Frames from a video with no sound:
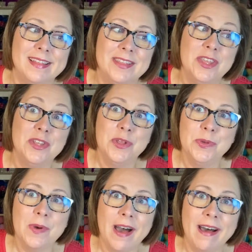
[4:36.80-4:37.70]
the
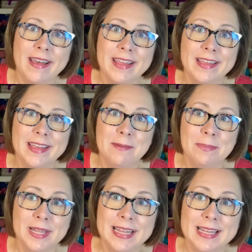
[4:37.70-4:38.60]
new eye
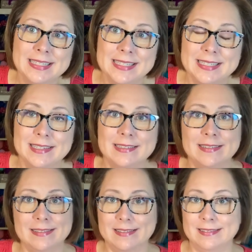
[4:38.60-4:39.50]
implants?
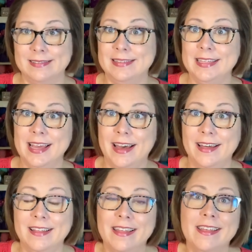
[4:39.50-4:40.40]
Yeah,
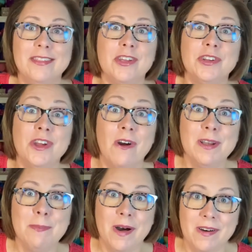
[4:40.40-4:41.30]
they're
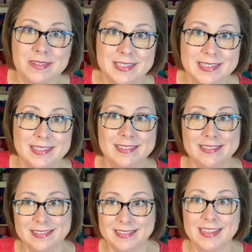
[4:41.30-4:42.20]
yarn balls.
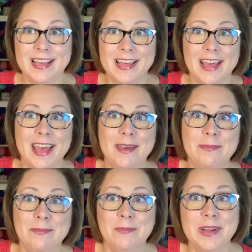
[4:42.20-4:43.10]

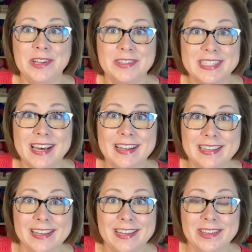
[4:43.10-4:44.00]
And when you're
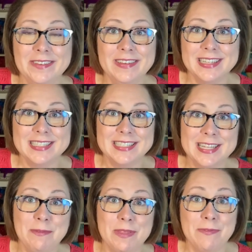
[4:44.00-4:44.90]
done, you get to
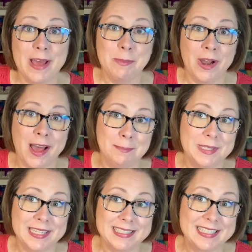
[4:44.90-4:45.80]
see with fiber
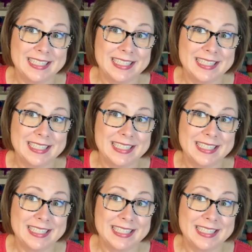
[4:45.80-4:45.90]
optics.